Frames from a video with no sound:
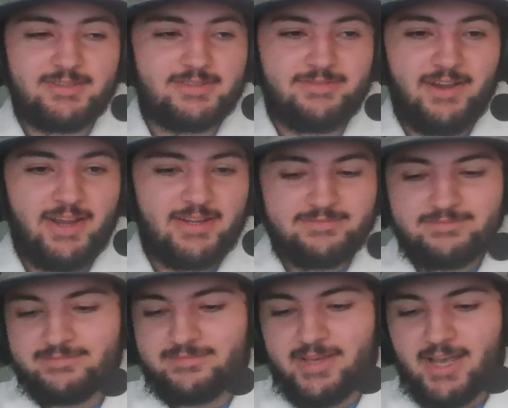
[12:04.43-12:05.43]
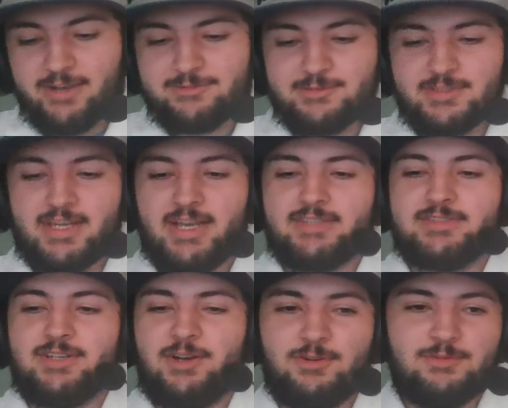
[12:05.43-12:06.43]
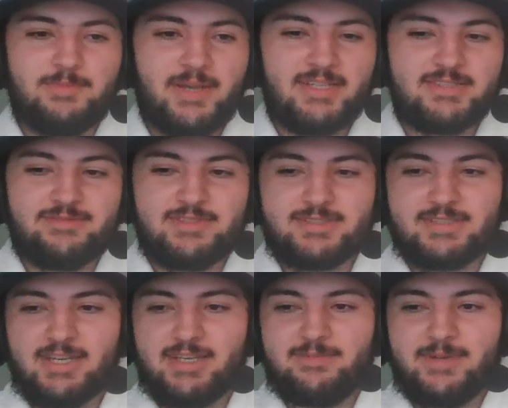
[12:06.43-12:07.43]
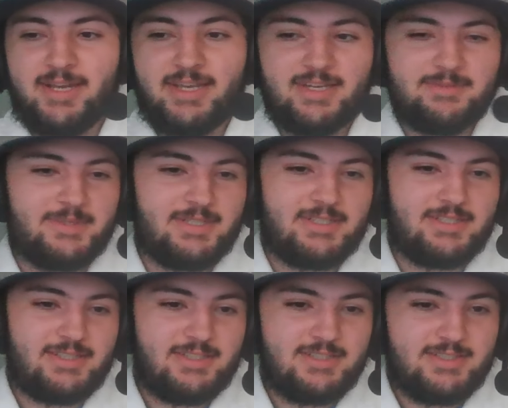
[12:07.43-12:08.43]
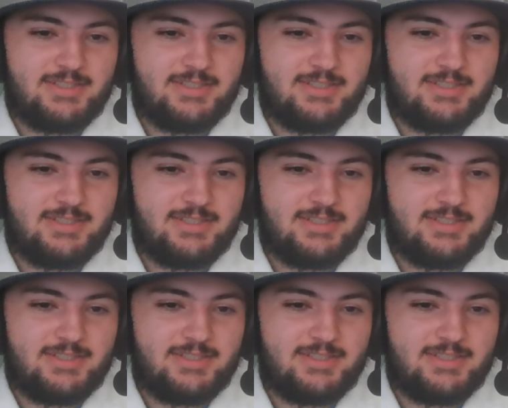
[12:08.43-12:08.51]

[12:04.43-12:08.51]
It's fine. Everyone has their own pace of this game. I am a